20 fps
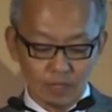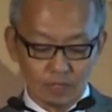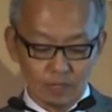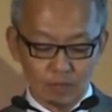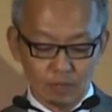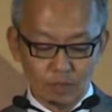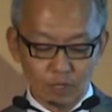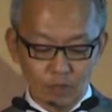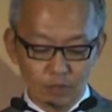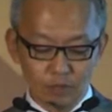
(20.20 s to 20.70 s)

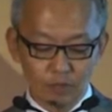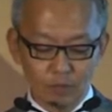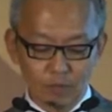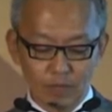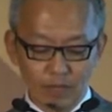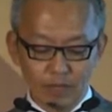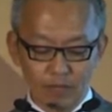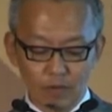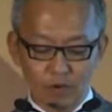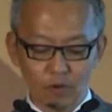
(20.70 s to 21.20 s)
Developed
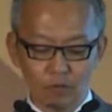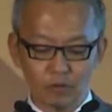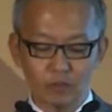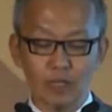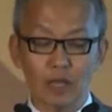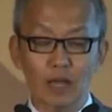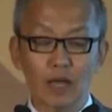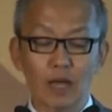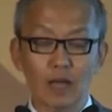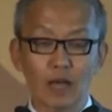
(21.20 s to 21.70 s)
by
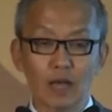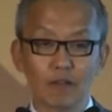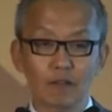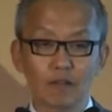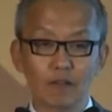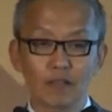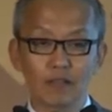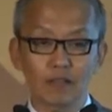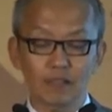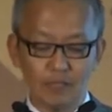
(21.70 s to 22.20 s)
Honda
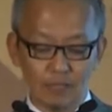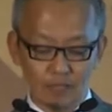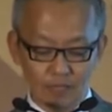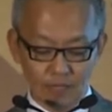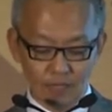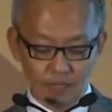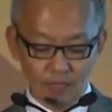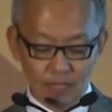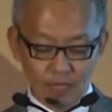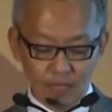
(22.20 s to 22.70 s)

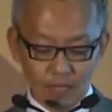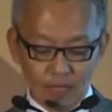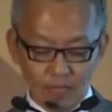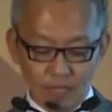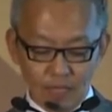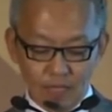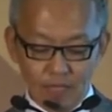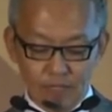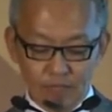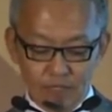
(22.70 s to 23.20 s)
R&D
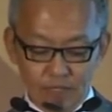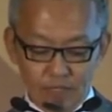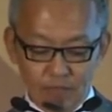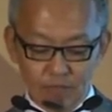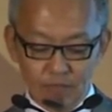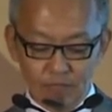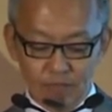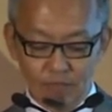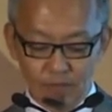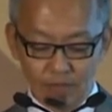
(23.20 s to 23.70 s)

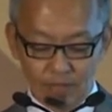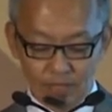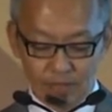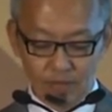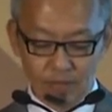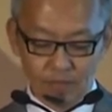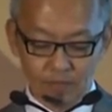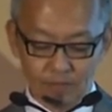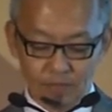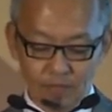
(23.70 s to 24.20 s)
Asia Pacific,
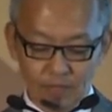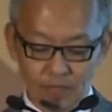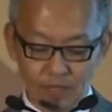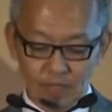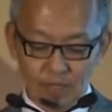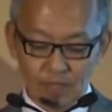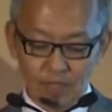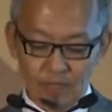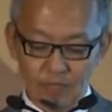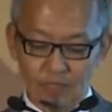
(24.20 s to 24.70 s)

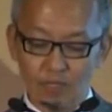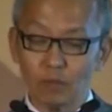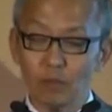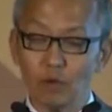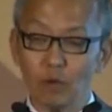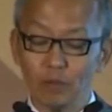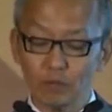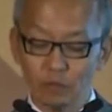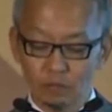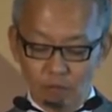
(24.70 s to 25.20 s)
the
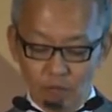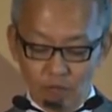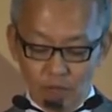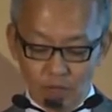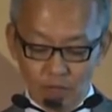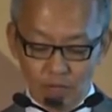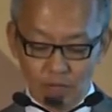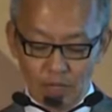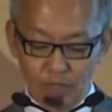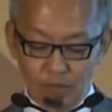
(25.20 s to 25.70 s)

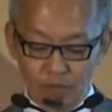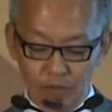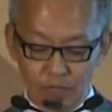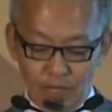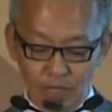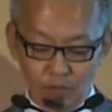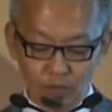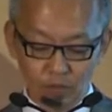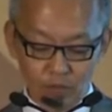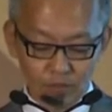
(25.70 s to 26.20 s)
Mobilio has
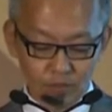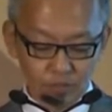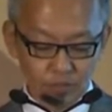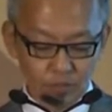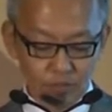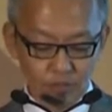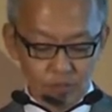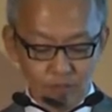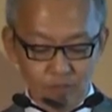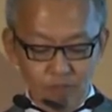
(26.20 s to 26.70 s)

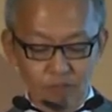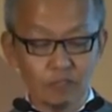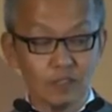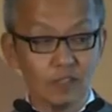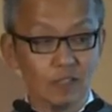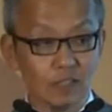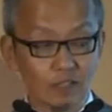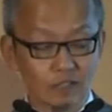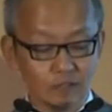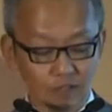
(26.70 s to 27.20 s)
attractive
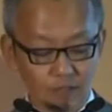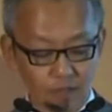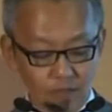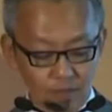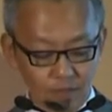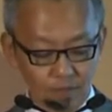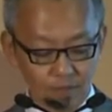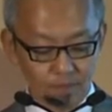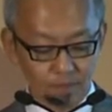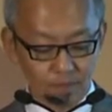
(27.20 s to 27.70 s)
exterior
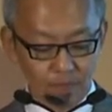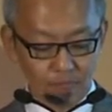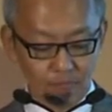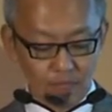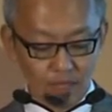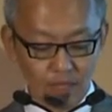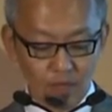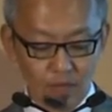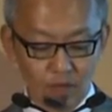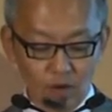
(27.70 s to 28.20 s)
styling,
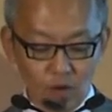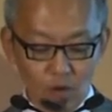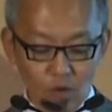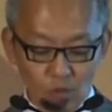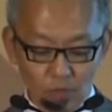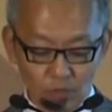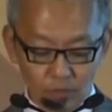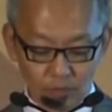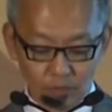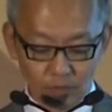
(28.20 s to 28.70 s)

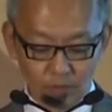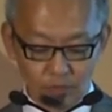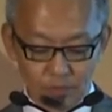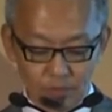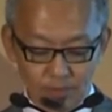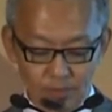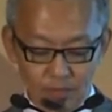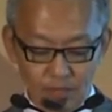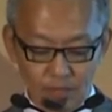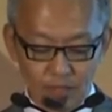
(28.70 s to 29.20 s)
comfortable,
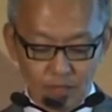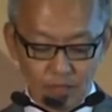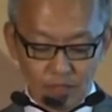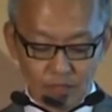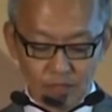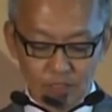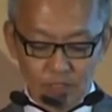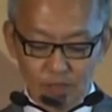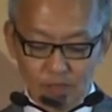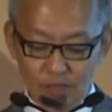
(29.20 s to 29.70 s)

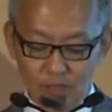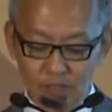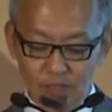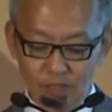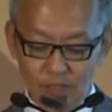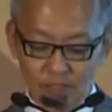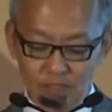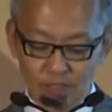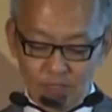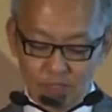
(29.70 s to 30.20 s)
and
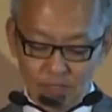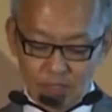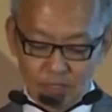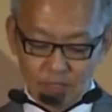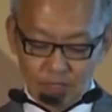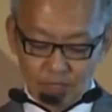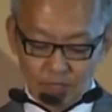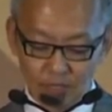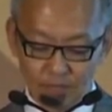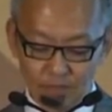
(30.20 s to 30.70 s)
spacious
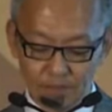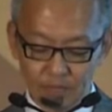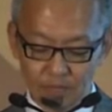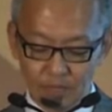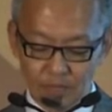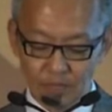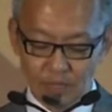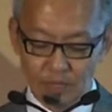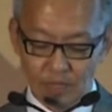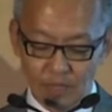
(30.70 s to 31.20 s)
interior,
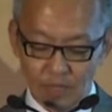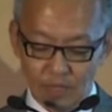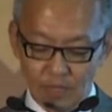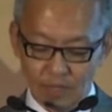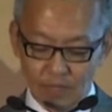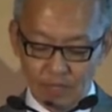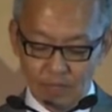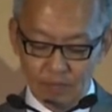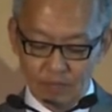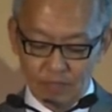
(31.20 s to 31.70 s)

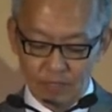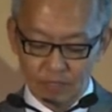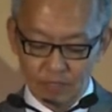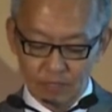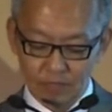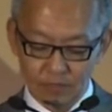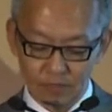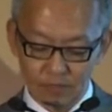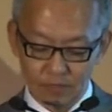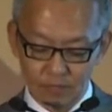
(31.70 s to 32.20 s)
and
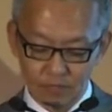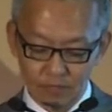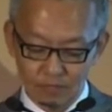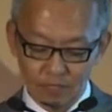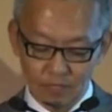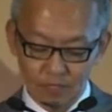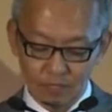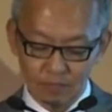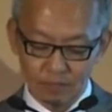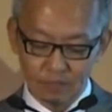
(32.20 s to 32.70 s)
it's,
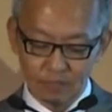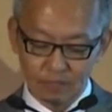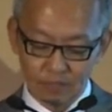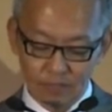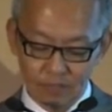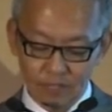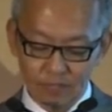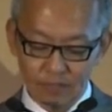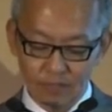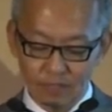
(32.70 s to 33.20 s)
it's
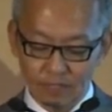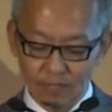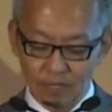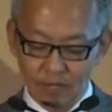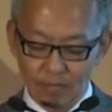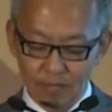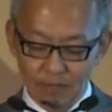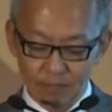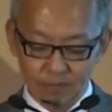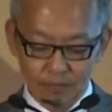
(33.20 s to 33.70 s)
just
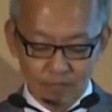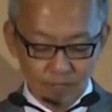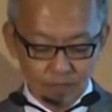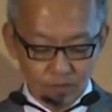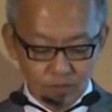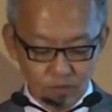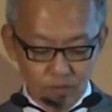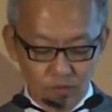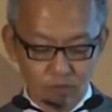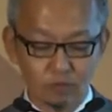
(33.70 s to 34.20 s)
the right
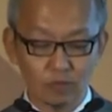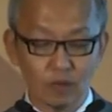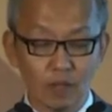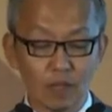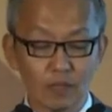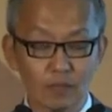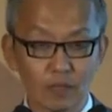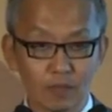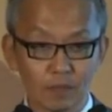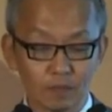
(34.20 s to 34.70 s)
site to
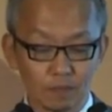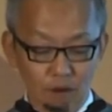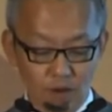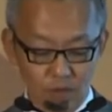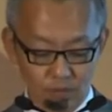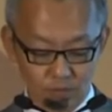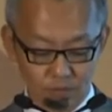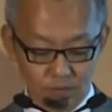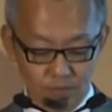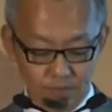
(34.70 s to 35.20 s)
drive and park.